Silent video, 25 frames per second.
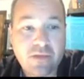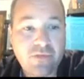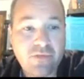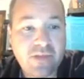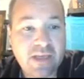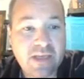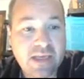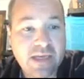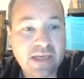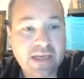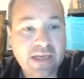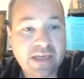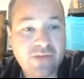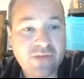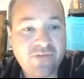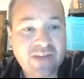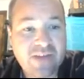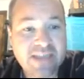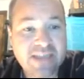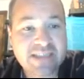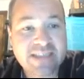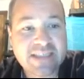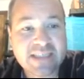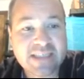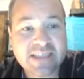The
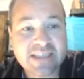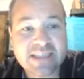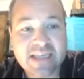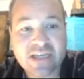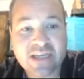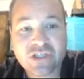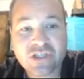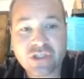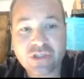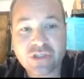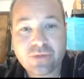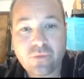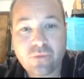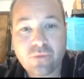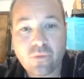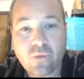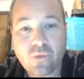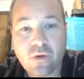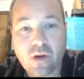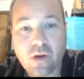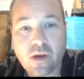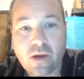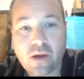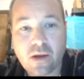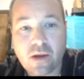investing section,
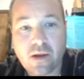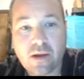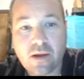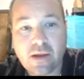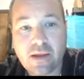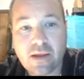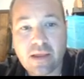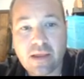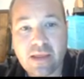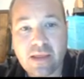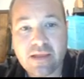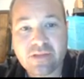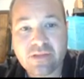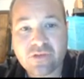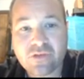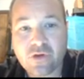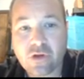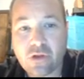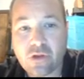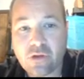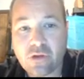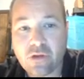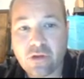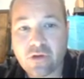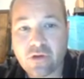it's
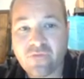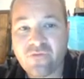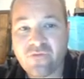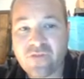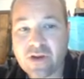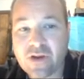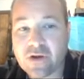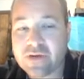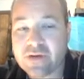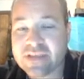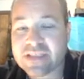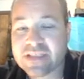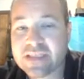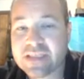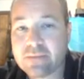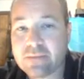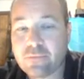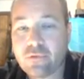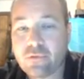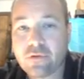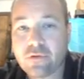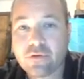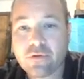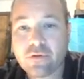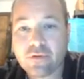going to look very
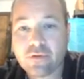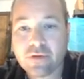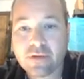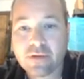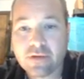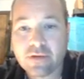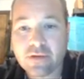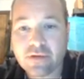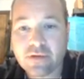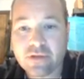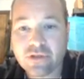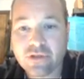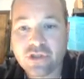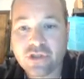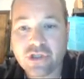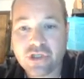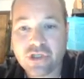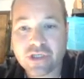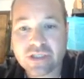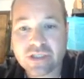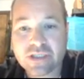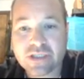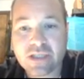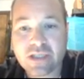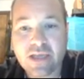similar,
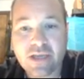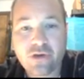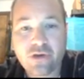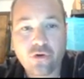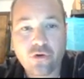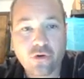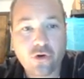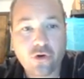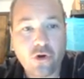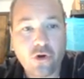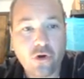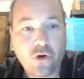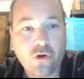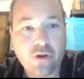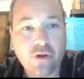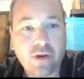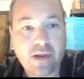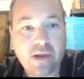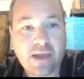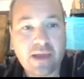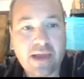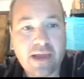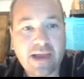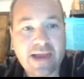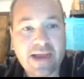just like your current
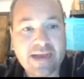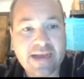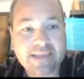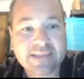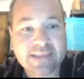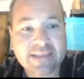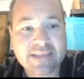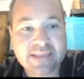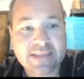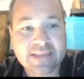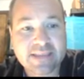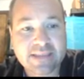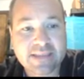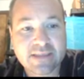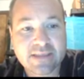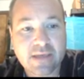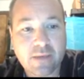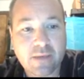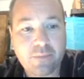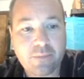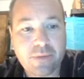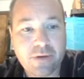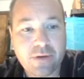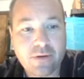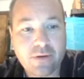assets
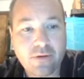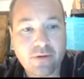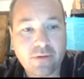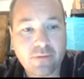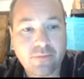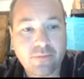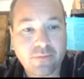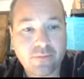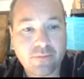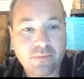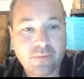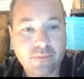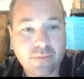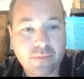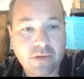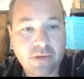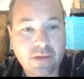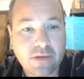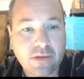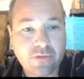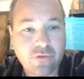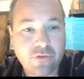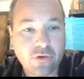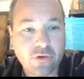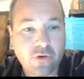up here.
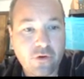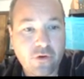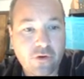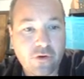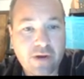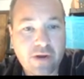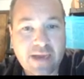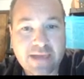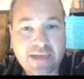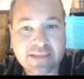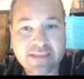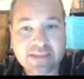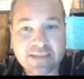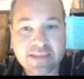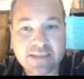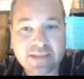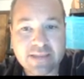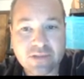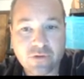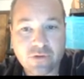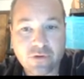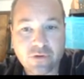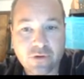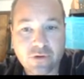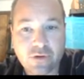The current
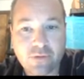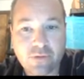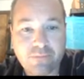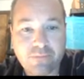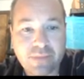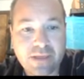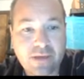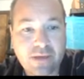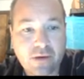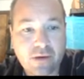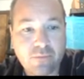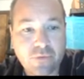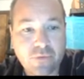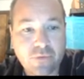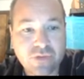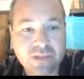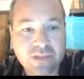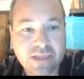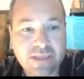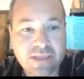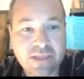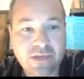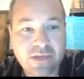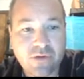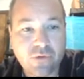assets are going to be almost
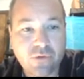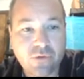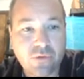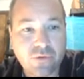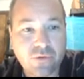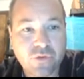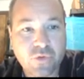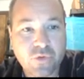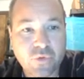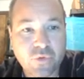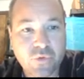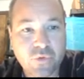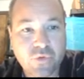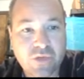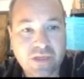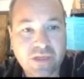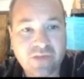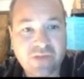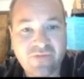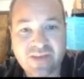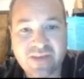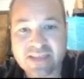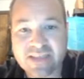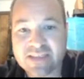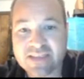identical to the
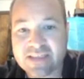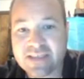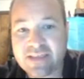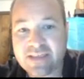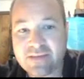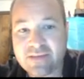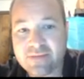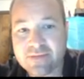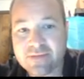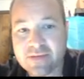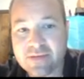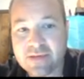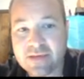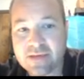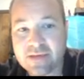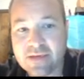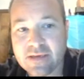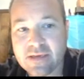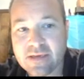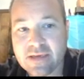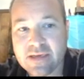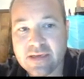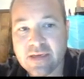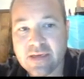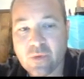investing,
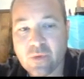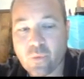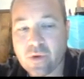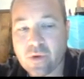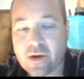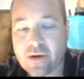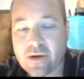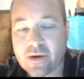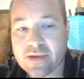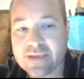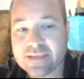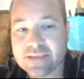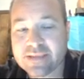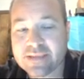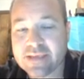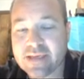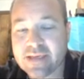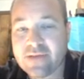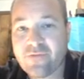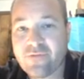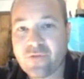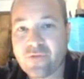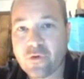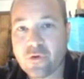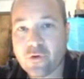whereas
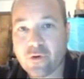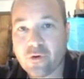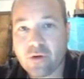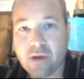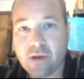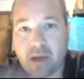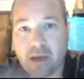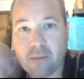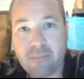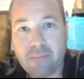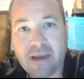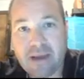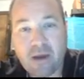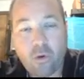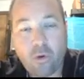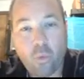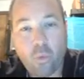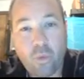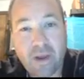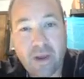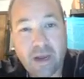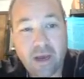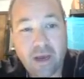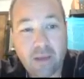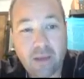if your amount
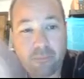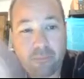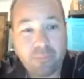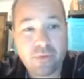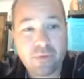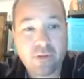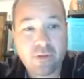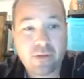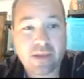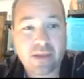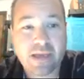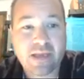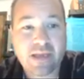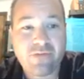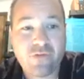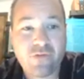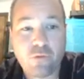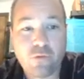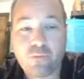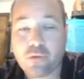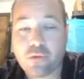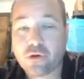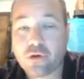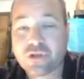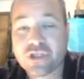went up, like if
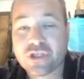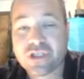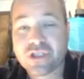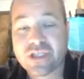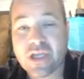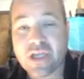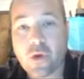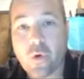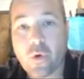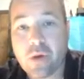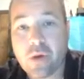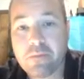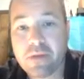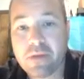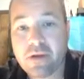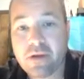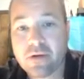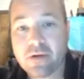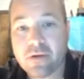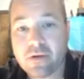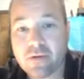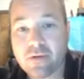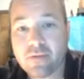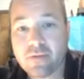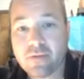you purchased equipment